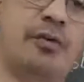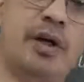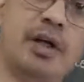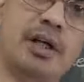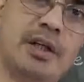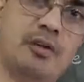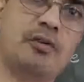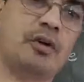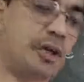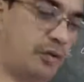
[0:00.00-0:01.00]

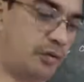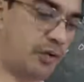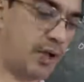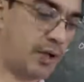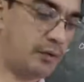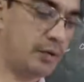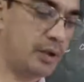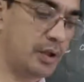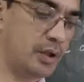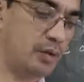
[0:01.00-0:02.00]
545,
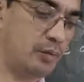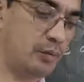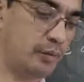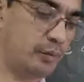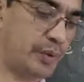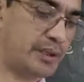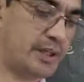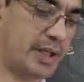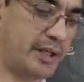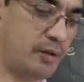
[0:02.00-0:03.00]

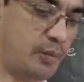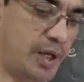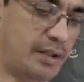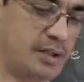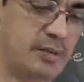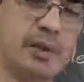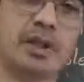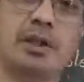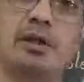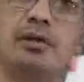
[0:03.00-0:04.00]
presided by the
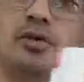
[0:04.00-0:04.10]
Speaker.